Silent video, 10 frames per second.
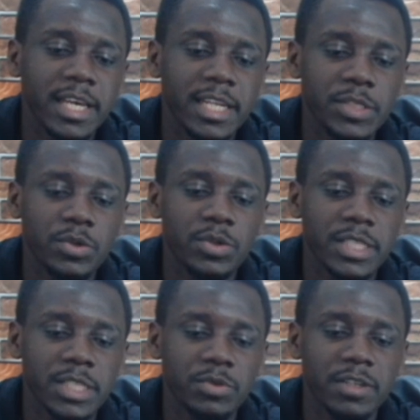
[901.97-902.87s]
Let's go to the
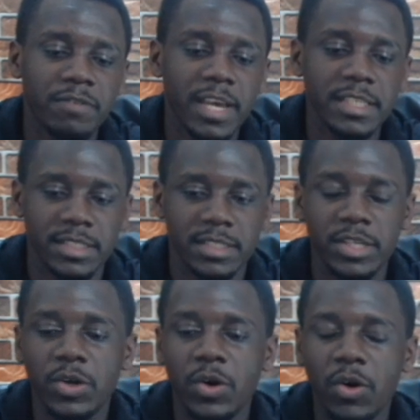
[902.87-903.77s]
central defense.
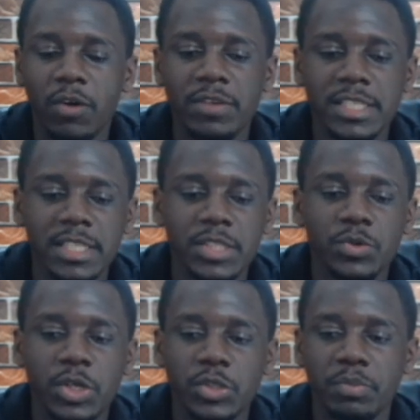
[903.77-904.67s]
Obviously, it's
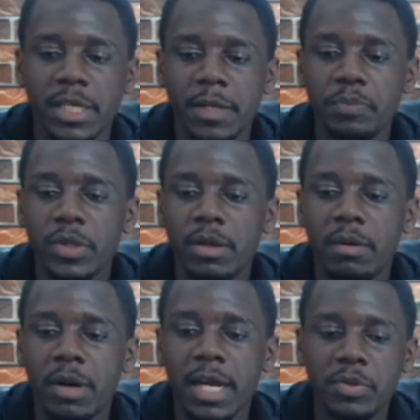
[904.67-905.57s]
going to be
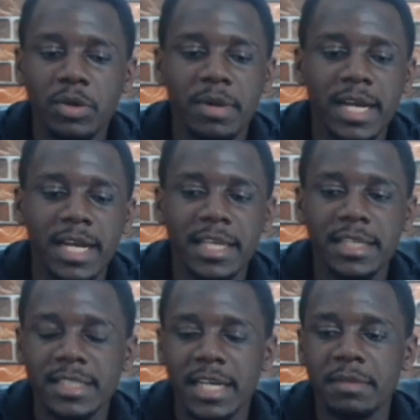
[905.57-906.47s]
Gabriel
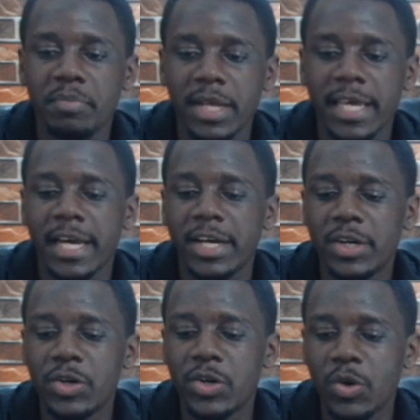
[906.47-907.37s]
Magalhaes and a player
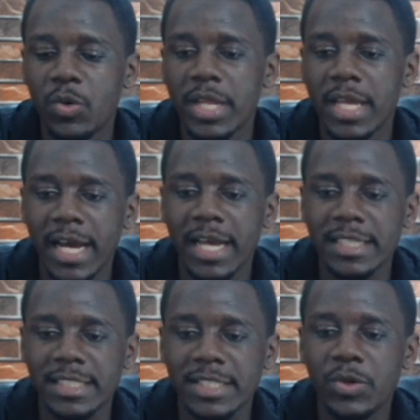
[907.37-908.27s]
known
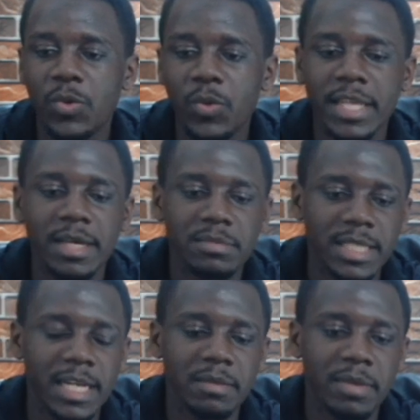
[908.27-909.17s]
as William
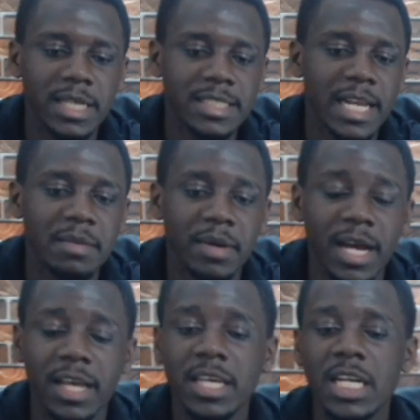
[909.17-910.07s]
Saliba.
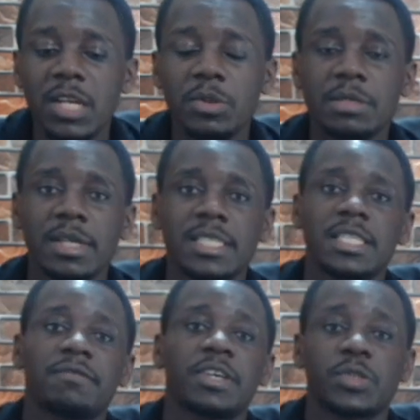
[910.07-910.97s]
Saliba looked rusty in
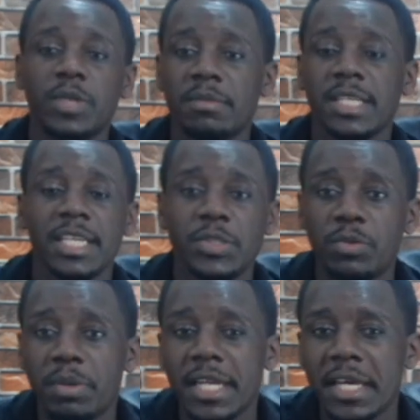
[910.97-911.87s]
the first 2 games that Arsenal
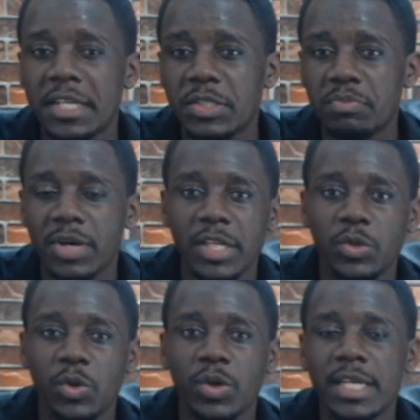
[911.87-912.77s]
played against
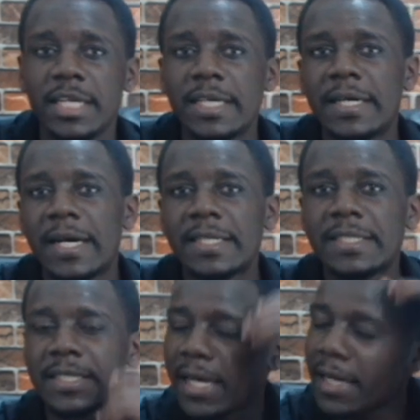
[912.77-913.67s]
Brighton
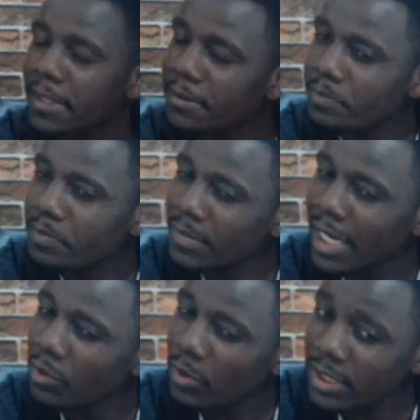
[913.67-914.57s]

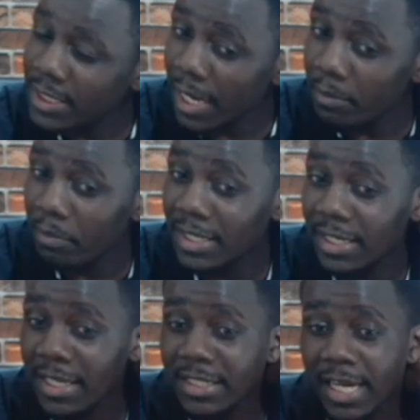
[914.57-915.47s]
and West Ham, but
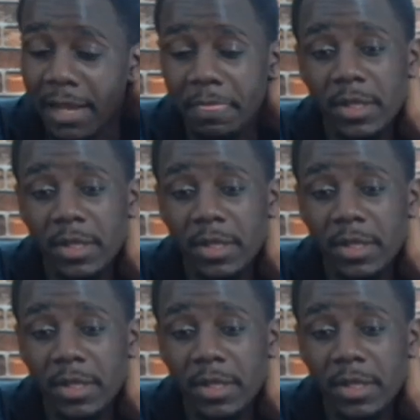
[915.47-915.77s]
later